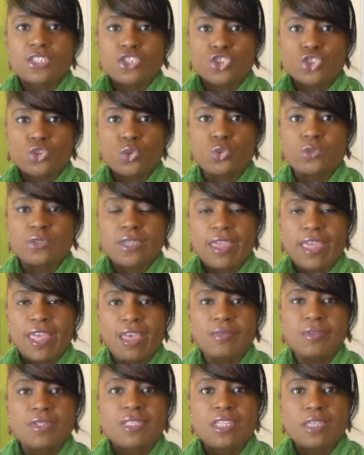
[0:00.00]
tool to
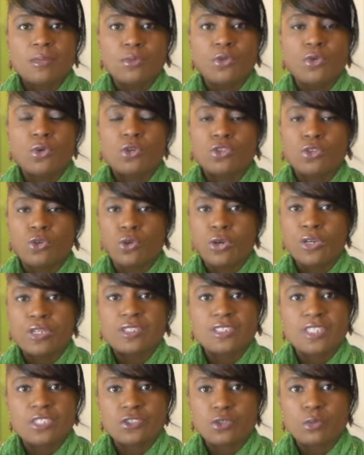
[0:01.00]
have to keep you on your
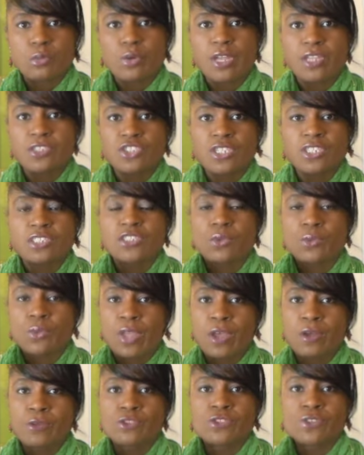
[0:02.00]
organizational projects
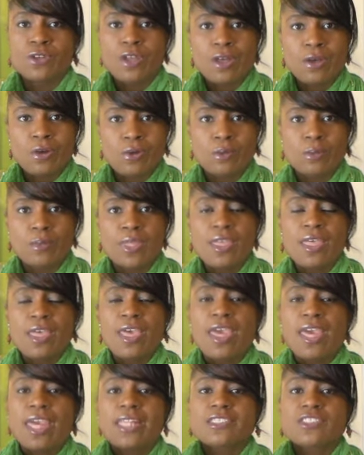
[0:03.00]
around your home.
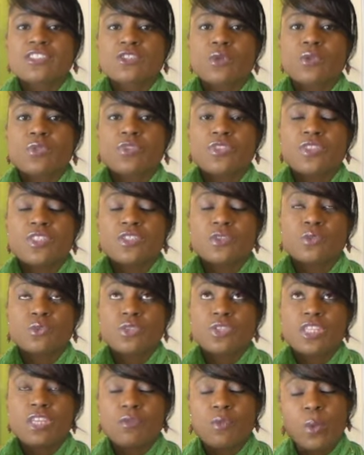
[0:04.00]
And so the
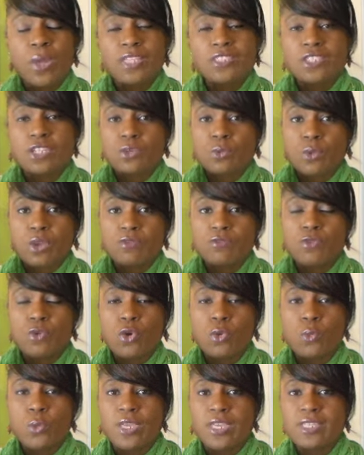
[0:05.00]
giveaway is going to run
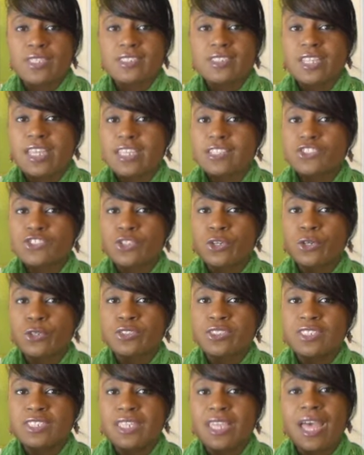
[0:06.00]
for a week. Today is
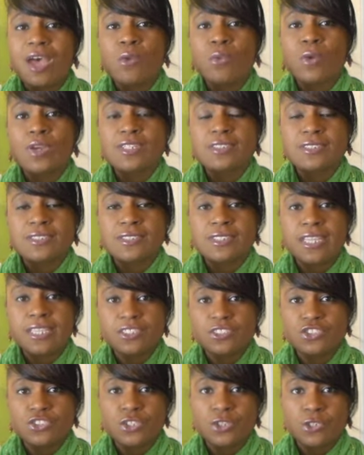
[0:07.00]
Thursday. I'll run it to
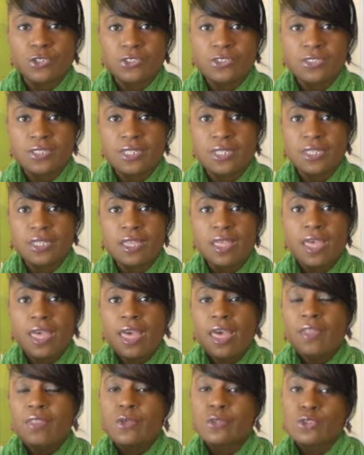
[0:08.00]
next Thursday.
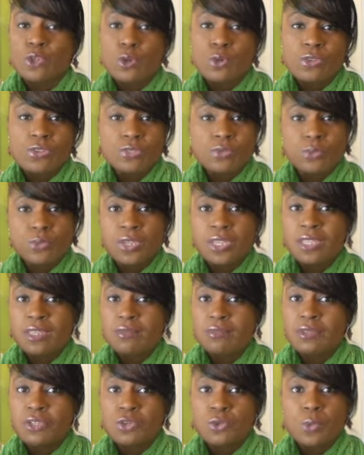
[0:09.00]
There's only
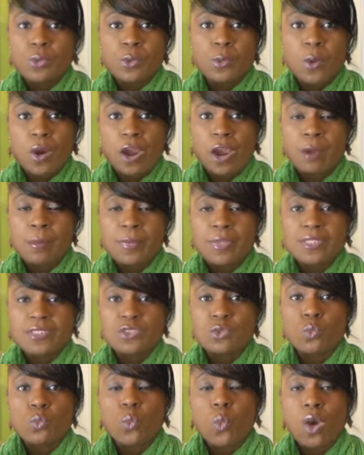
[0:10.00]
3 little
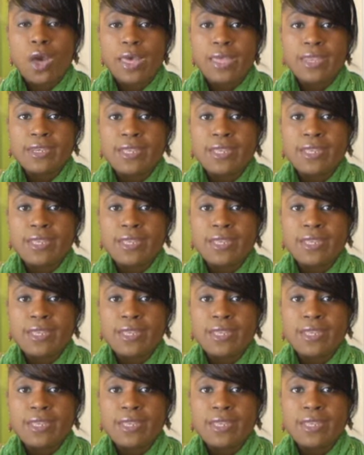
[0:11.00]
requirements. 1,